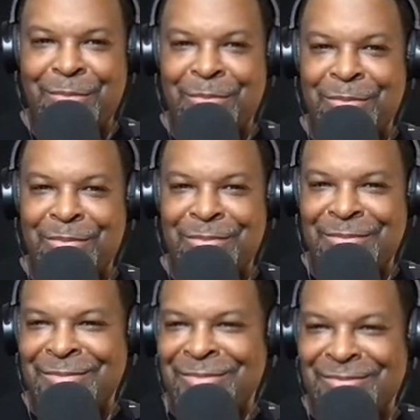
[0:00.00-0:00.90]

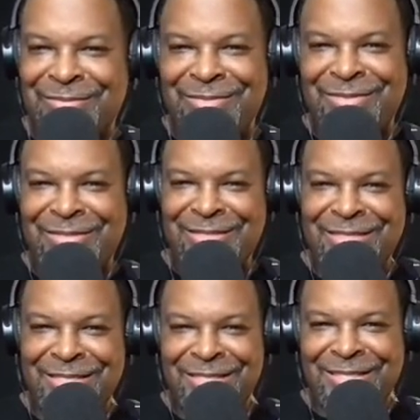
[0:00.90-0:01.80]

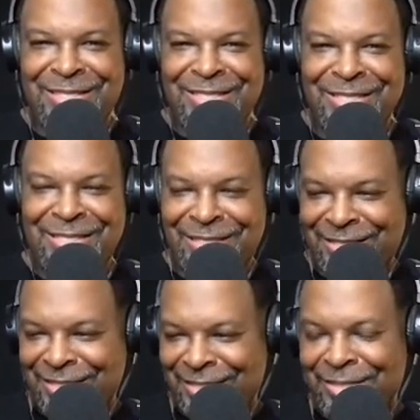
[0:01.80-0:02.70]

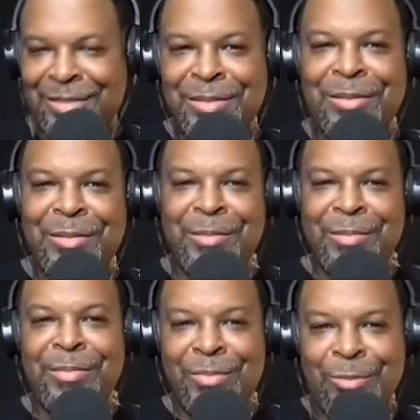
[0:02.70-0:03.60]
(silent)